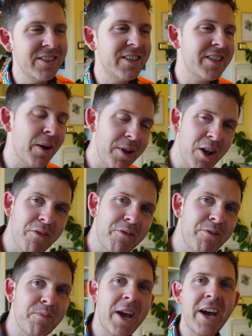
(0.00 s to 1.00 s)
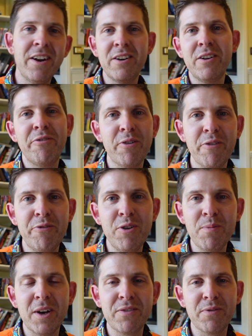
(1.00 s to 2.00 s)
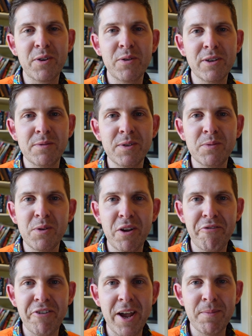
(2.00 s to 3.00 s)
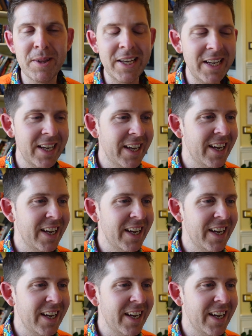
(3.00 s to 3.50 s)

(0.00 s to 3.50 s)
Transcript: She's coming over from Canada for a few months for Christmas with her family,